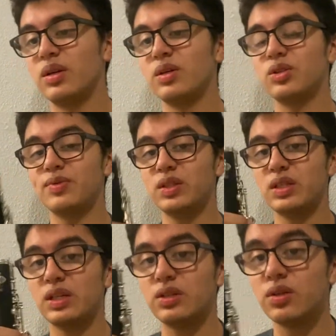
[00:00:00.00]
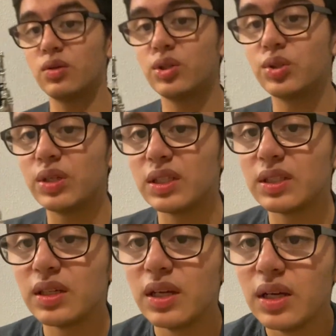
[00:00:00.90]
So if you look at your lower joint,
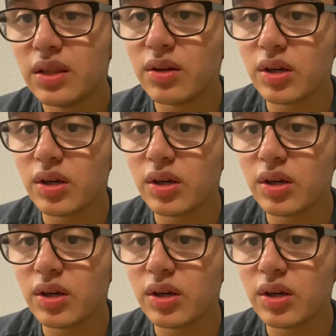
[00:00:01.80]
there are